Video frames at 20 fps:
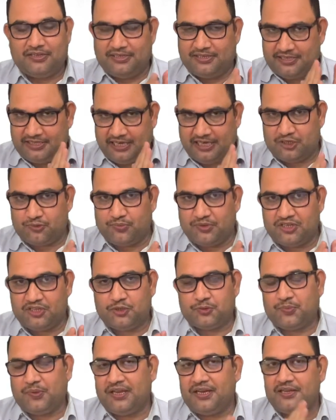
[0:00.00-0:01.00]
statement
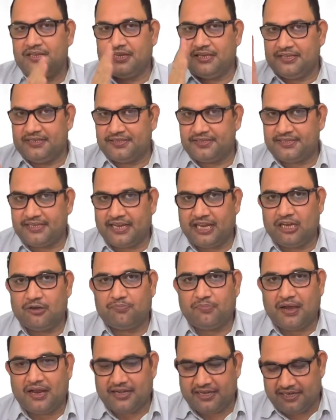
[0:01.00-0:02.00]
is made. In
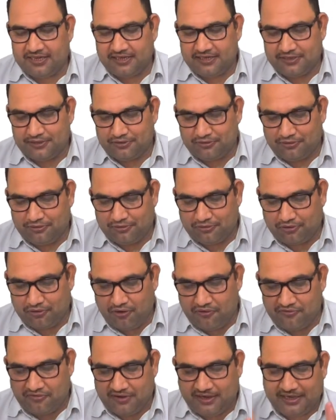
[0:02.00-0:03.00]
second part, it is
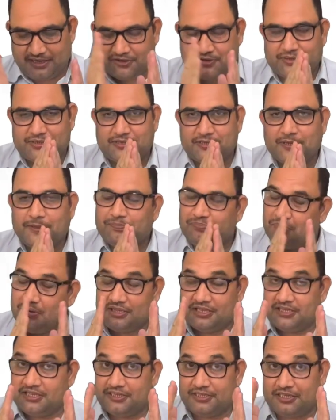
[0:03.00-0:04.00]
contradicted. But
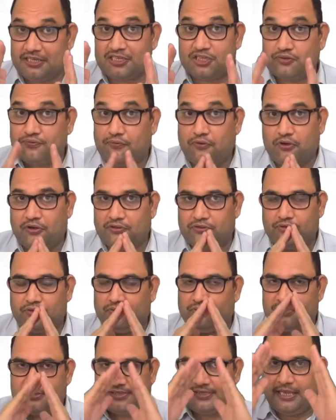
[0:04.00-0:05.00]
this is just for
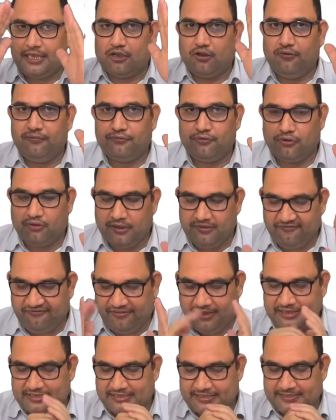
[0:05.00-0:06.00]
the sake of
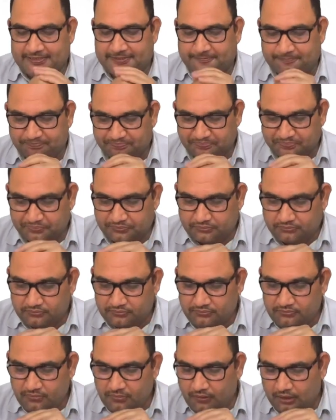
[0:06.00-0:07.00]
emphasis.
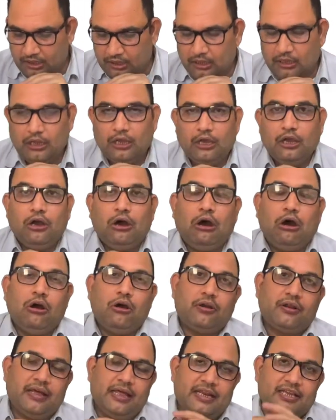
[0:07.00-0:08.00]

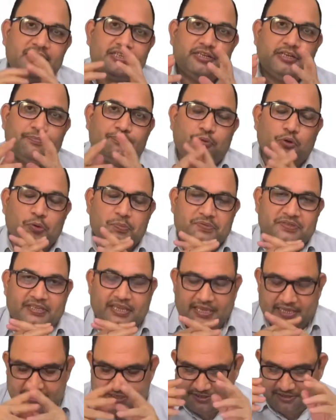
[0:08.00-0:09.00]
Or Alexander Pope
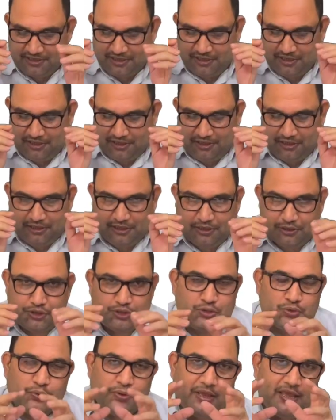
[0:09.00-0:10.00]
says,
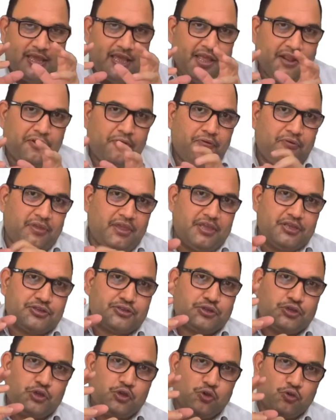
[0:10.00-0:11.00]
to err
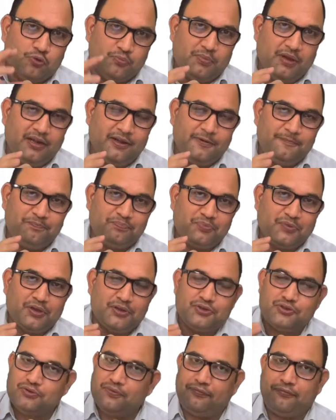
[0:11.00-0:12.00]
is human,
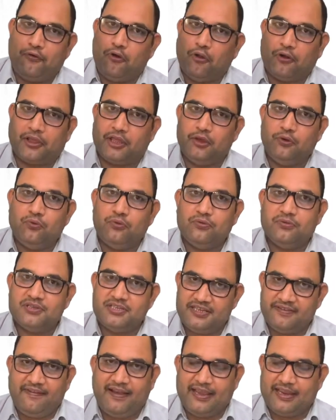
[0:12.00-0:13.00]
to forgive
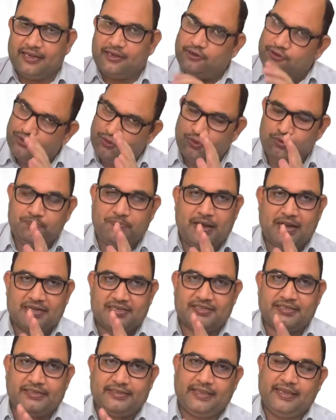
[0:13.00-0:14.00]
divine. Two
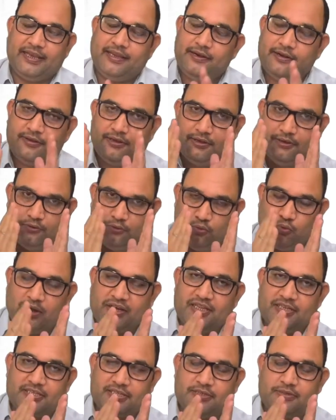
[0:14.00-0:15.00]
parts are there. One
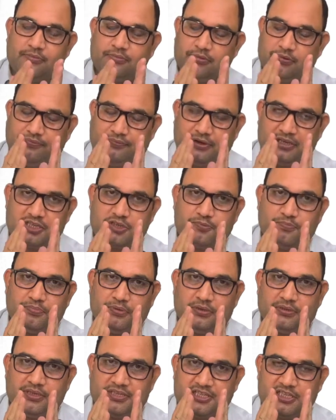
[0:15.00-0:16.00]
is the first,
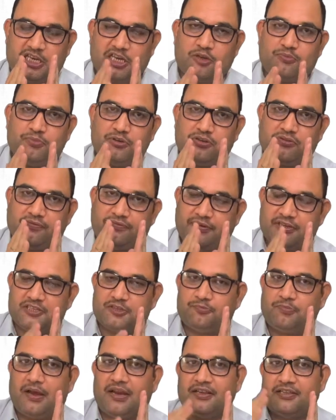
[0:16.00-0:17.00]
the statement of the
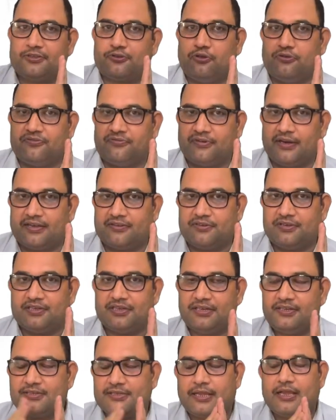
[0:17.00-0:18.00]
first part is contradicted
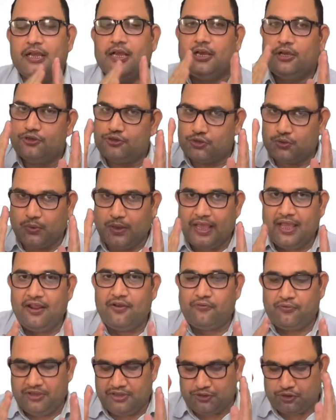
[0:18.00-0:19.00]
in to
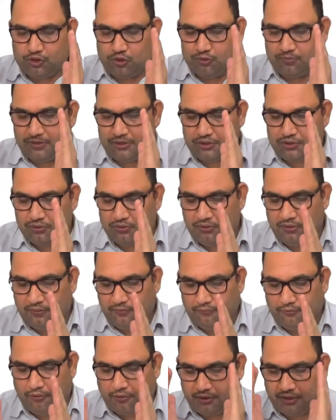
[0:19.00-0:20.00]
err is human, to
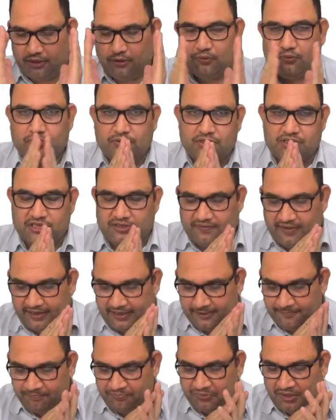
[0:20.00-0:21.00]
forgive
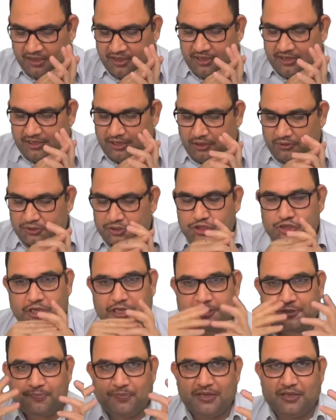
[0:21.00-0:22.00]
divine. Now
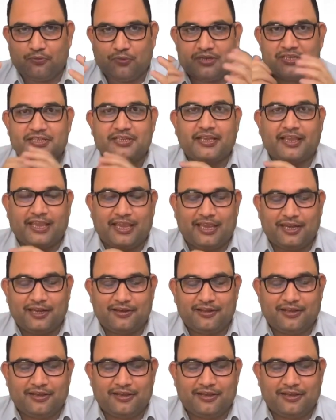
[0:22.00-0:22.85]
Shakespeare once again,